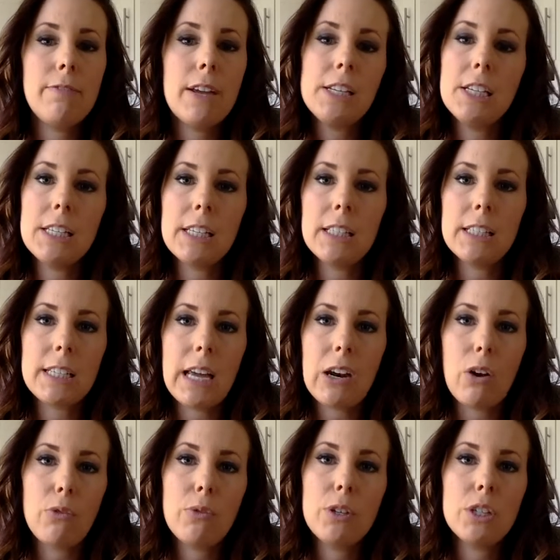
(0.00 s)
veggies, I'd start
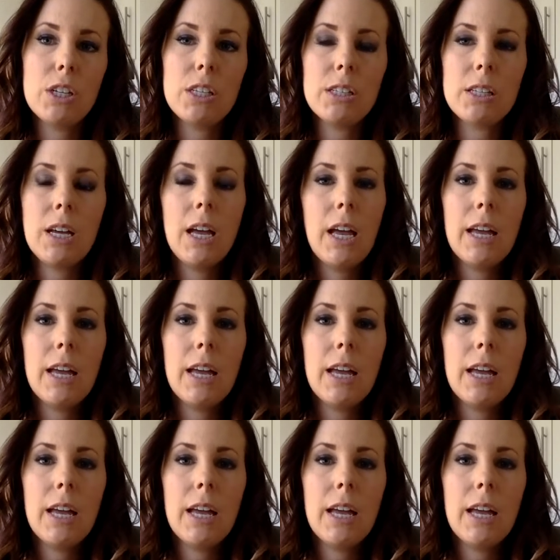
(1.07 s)
off with just